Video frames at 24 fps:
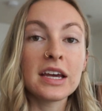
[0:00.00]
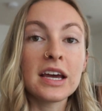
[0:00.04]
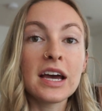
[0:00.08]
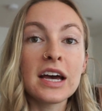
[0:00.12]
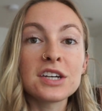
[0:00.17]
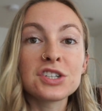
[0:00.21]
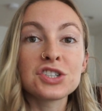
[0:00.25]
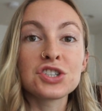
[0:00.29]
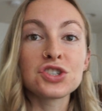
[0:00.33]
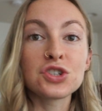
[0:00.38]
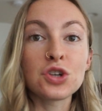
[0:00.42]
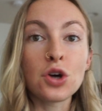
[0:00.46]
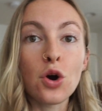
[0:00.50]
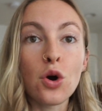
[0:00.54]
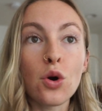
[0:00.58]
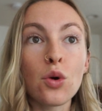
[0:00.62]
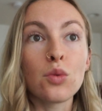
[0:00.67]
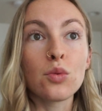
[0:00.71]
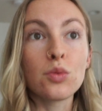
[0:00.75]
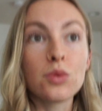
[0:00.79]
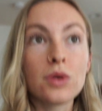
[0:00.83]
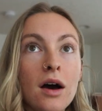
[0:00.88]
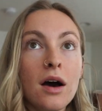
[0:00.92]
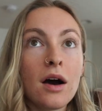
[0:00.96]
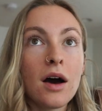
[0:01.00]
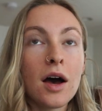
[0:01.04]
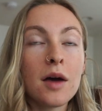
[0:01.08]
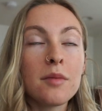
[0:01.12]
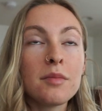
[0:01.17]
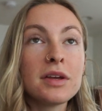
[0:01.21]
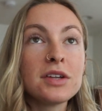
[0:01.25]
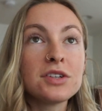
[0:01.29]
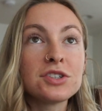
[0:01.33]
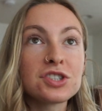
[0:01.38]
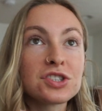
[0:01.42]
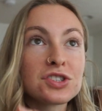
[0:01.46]
has shown, I
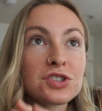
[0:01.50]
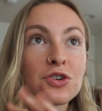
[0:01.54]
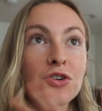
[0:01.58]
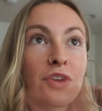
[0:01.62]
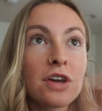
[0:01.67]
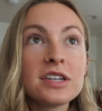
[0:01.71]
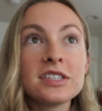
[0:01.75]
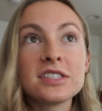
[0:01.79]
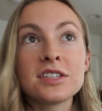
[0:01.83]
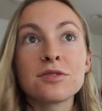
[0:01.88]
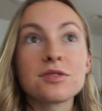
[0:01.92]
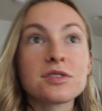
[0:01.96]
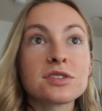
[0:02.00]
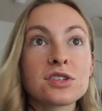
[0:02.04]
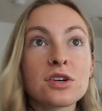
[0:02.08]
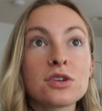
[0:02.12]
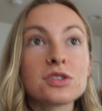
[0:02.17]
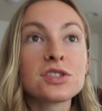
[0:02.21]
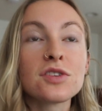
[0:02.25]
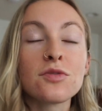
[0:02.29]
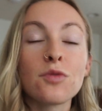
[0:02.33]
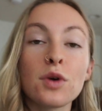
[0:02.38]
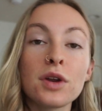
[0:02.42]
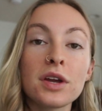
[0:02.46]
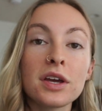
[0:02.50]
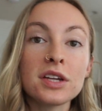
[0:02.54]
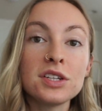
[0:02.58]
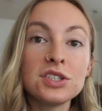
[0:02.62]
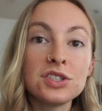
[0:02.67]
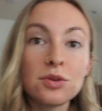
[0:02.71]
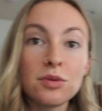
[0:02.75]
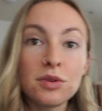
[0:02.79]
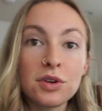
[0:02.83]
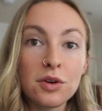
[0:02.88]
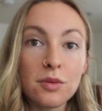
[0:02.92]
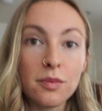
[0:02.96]
mean, just crazy results of what it
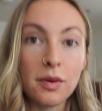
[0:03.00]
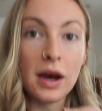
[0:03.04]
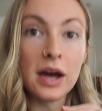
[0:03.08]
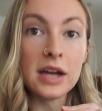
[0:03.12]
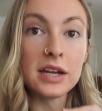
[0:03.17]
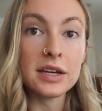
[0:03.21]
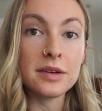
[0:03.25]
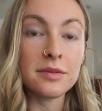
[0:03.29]
can do in your body.